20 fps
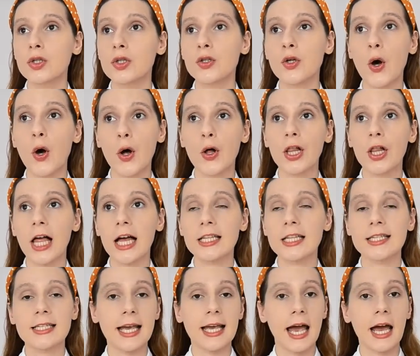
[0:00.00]
So
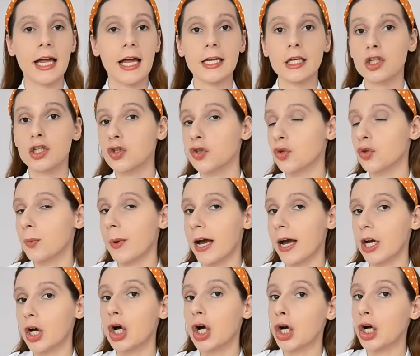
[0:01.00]
let's get into
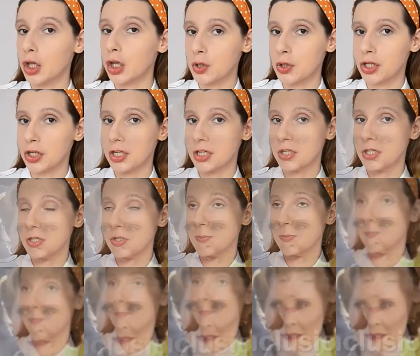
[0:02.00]
my conclusions.